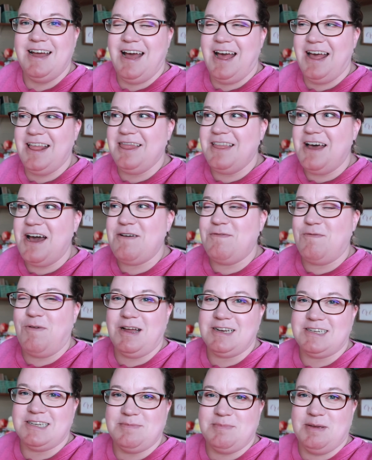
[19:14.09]
I love
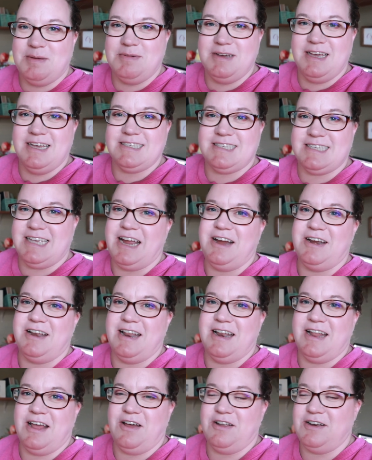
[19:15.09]
watching people get scared
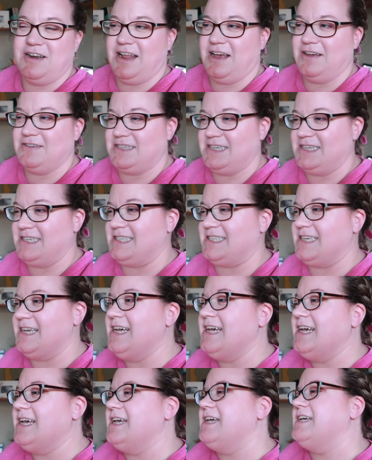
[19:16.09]
in haunted houses.
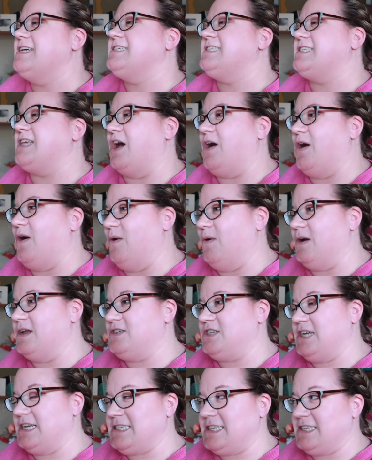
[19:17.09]
So
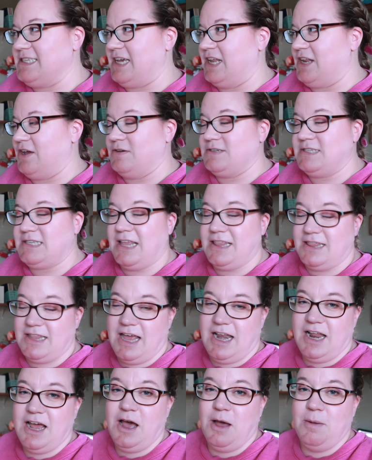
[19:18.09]
Jason's gonna go set
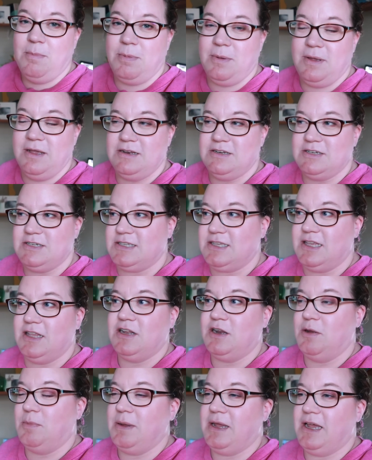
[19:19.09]
that up in just a
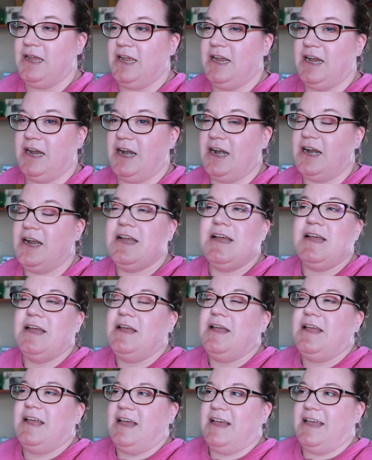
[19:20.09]
little bit here
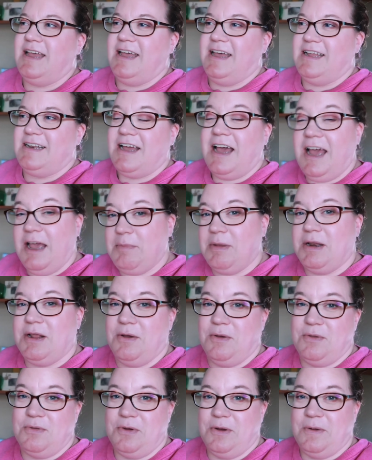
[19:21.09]
and I'm gonna
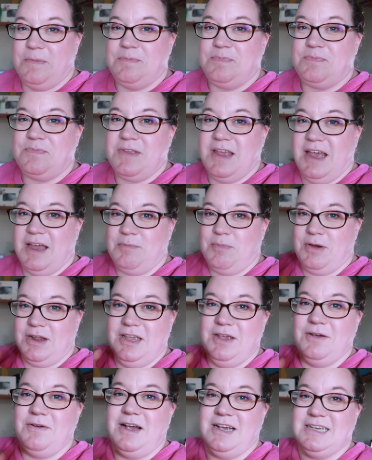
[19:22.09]
go through and bring
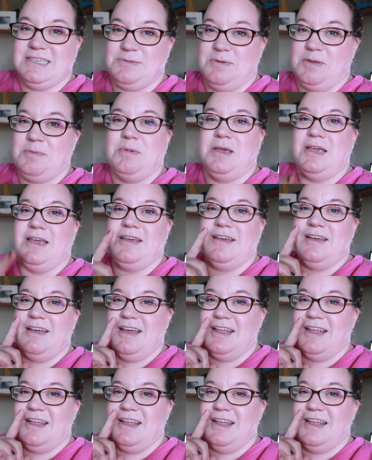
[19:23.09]
you guys with me.